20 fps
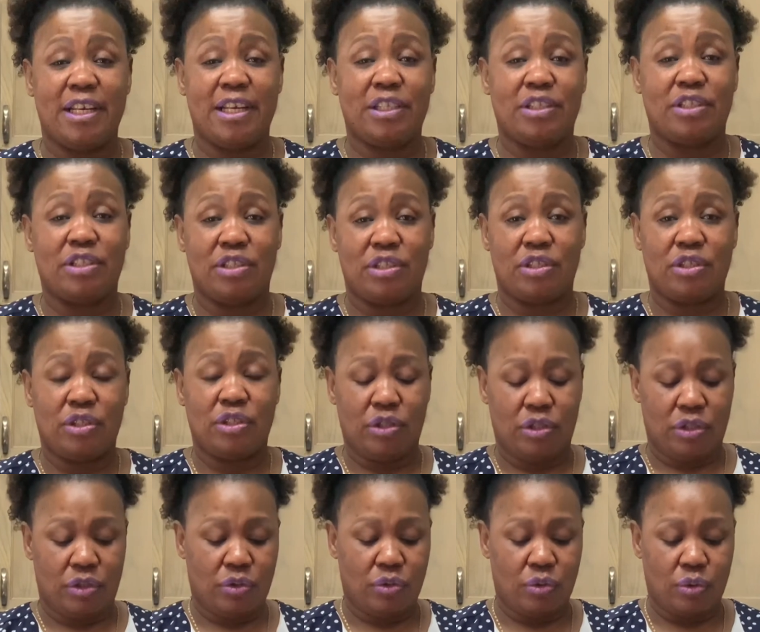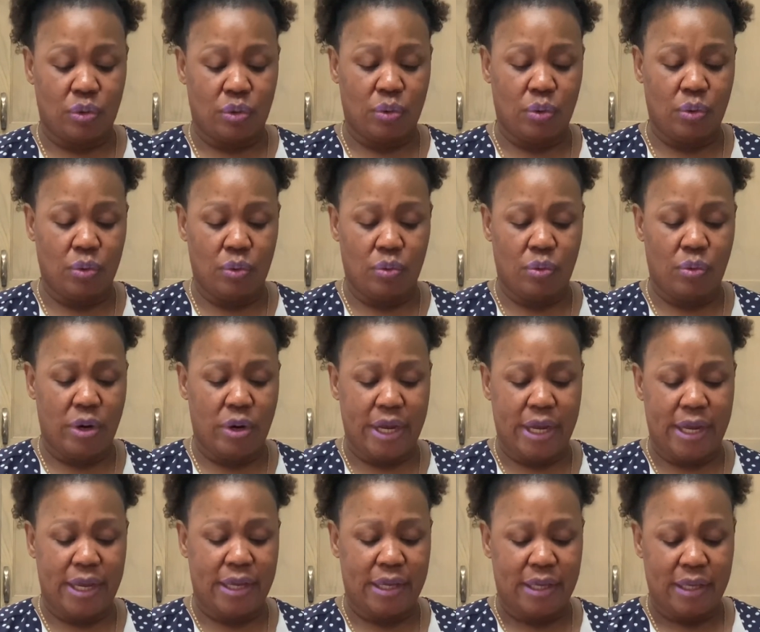it
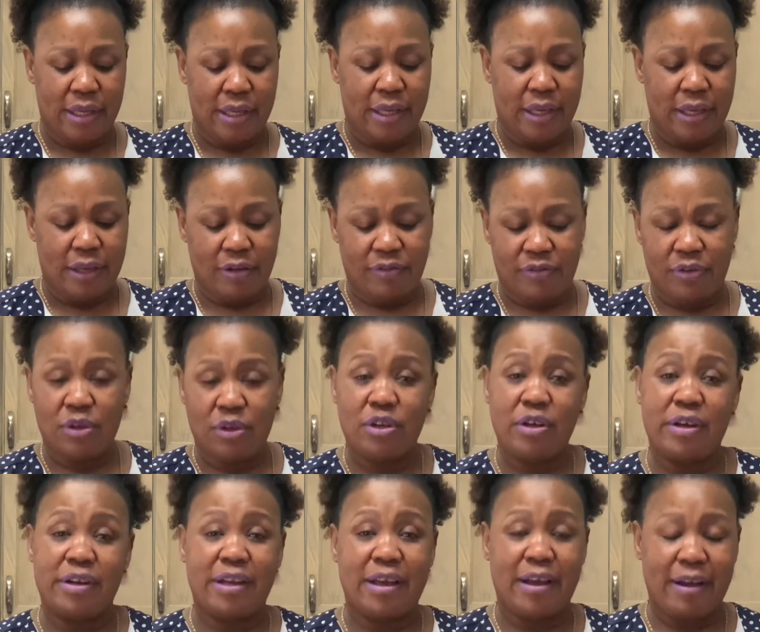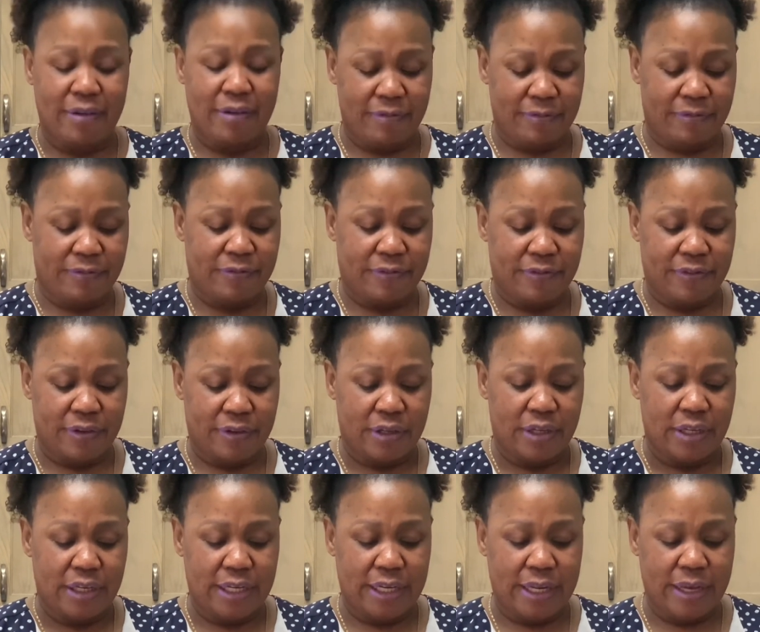two-way. If you don't have
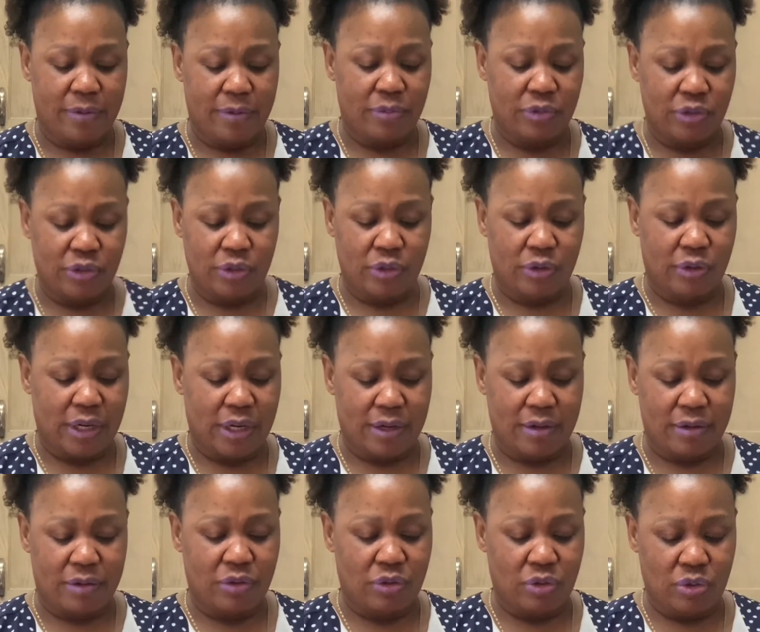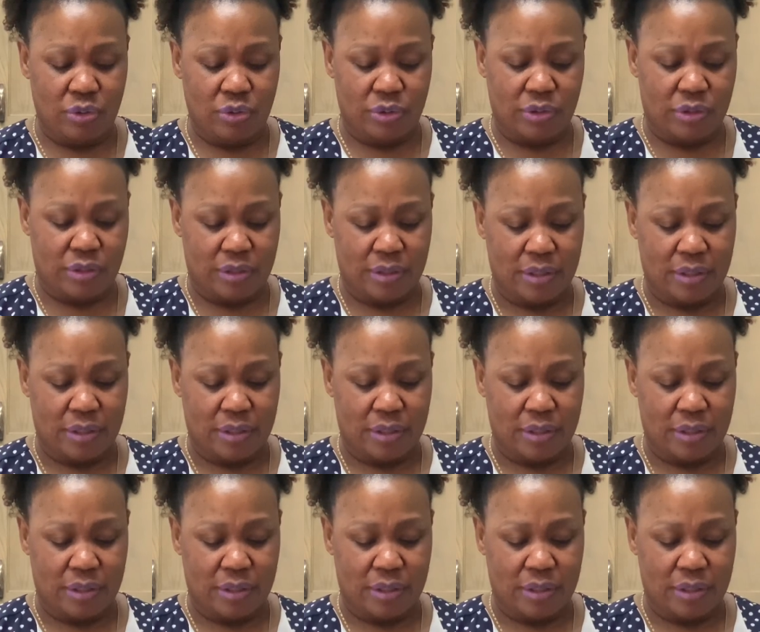lemon, you can use